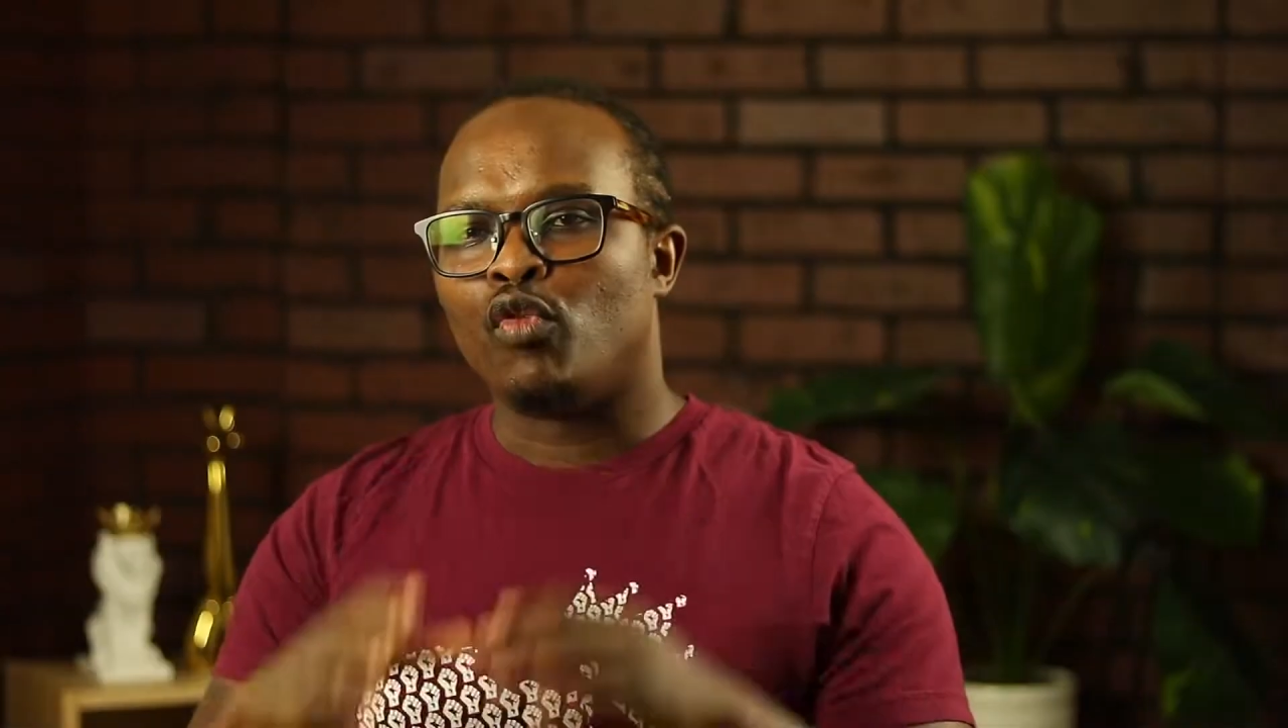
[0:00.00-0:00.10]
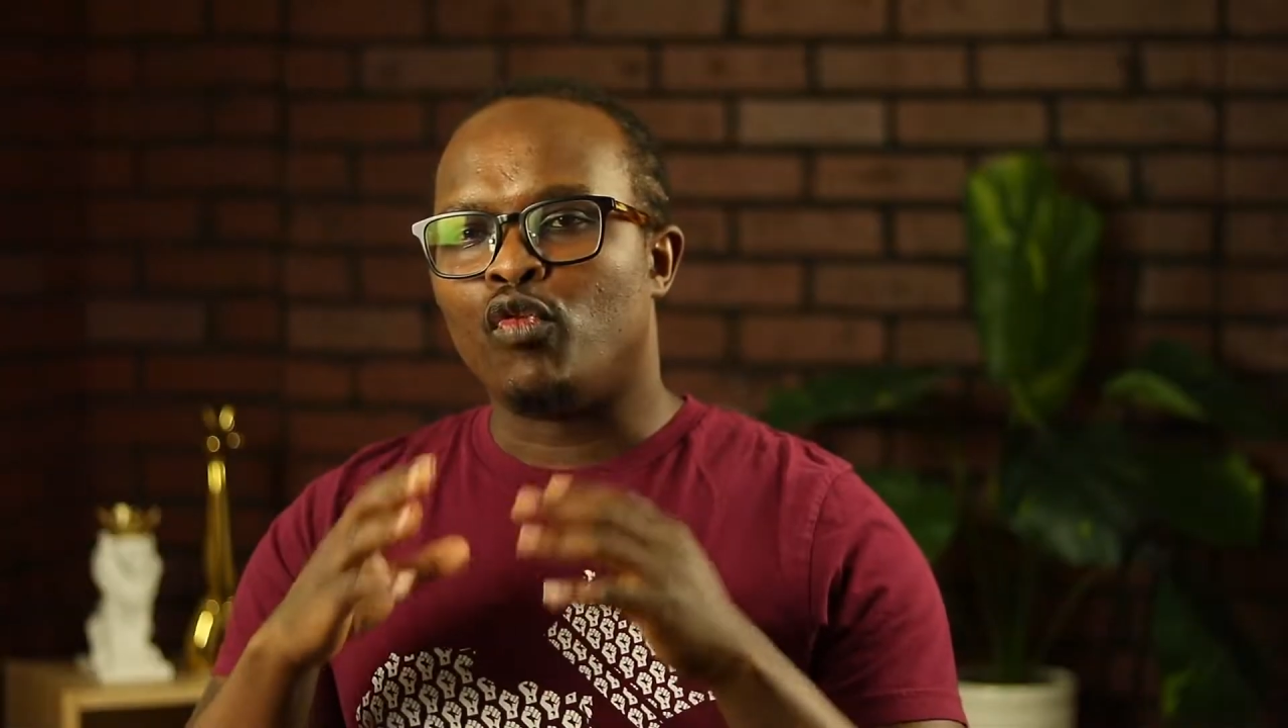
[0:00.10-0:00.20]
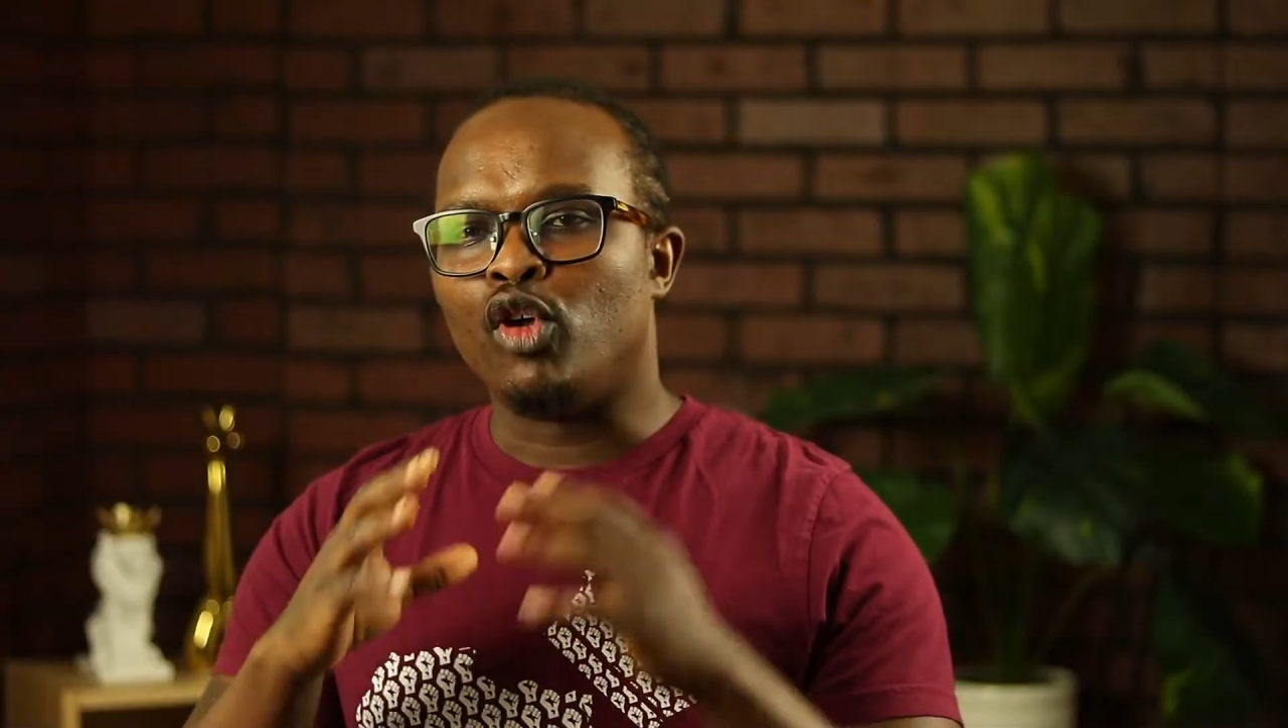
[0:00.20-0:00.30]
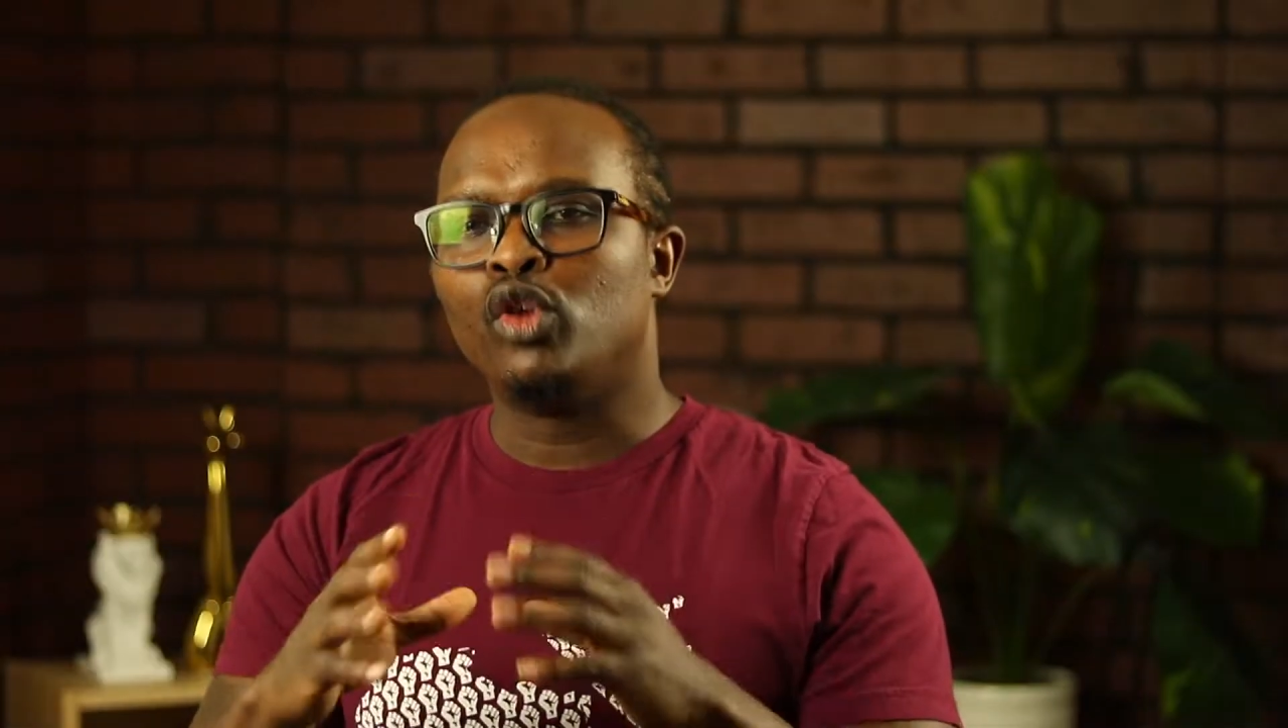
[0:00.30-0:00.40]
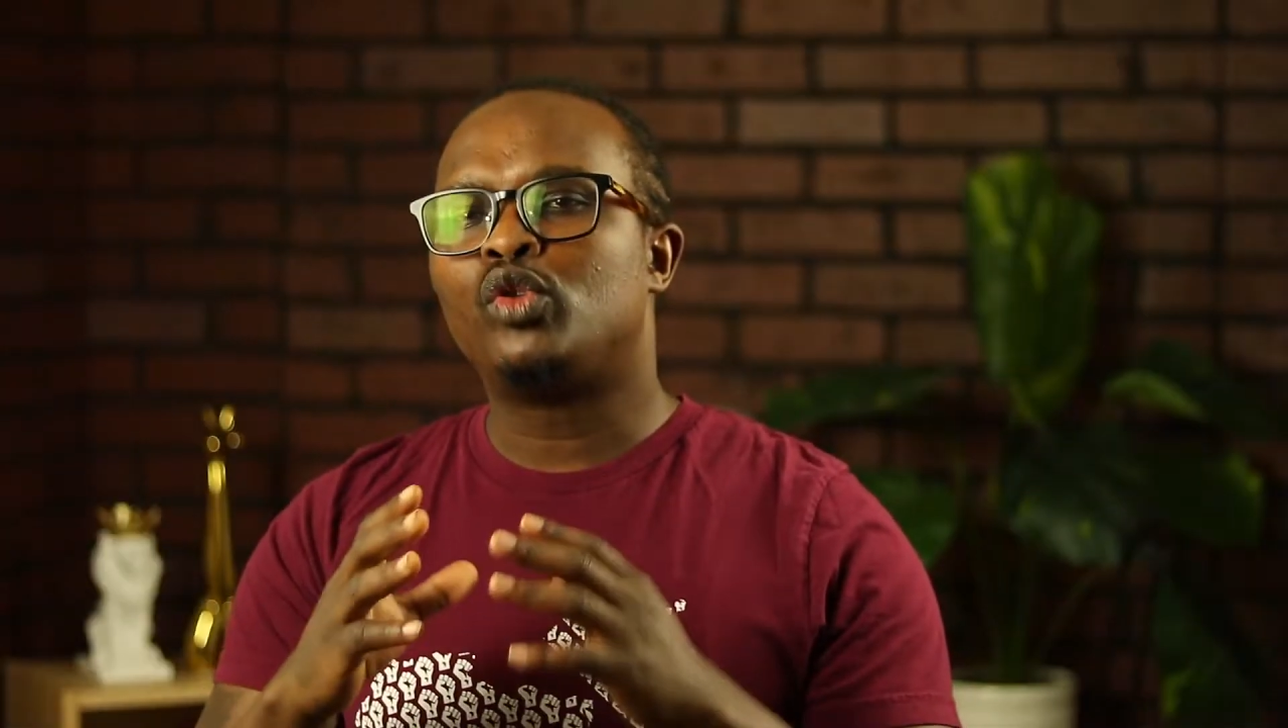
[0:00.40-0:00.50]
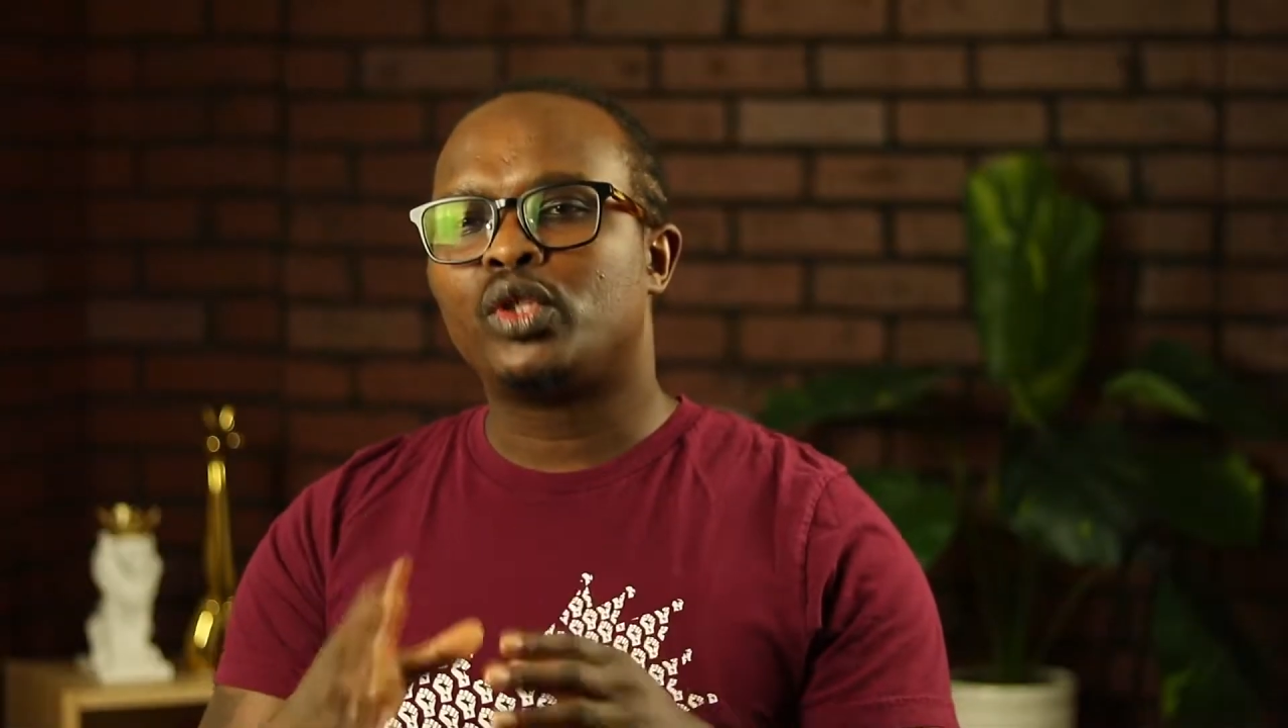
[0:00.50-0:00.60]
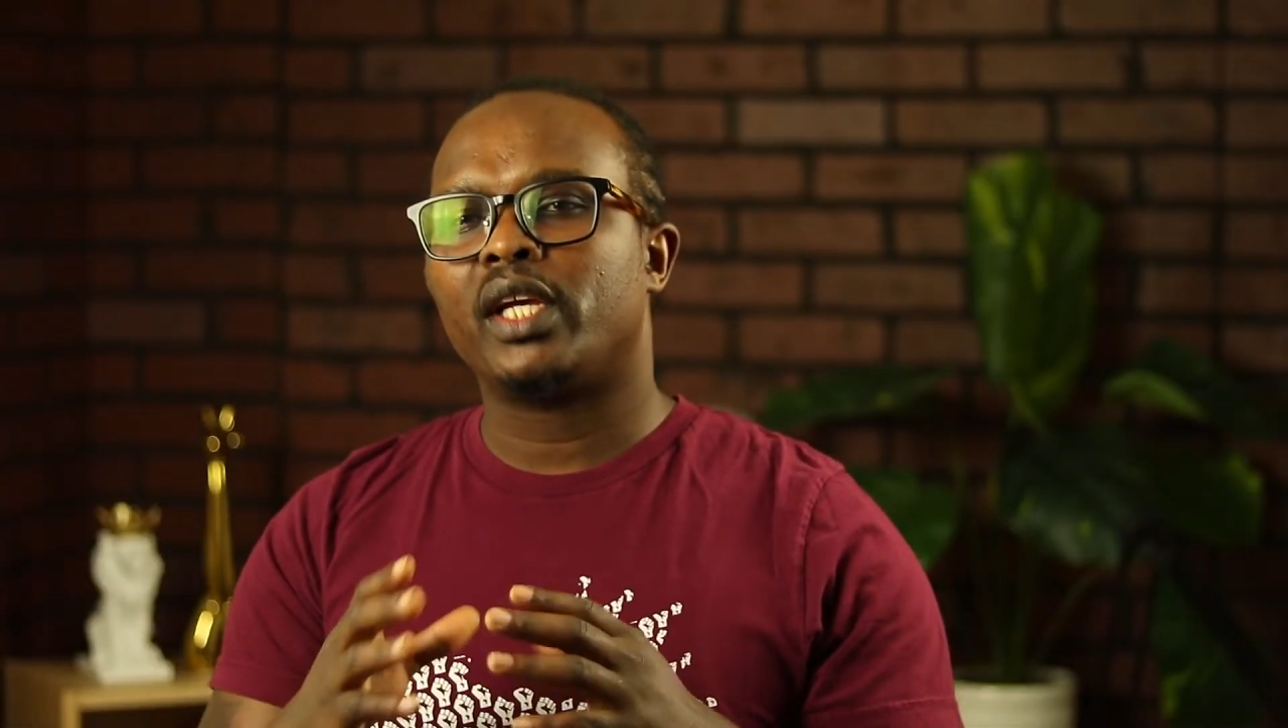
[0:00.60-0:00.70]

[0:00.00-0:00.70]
For you to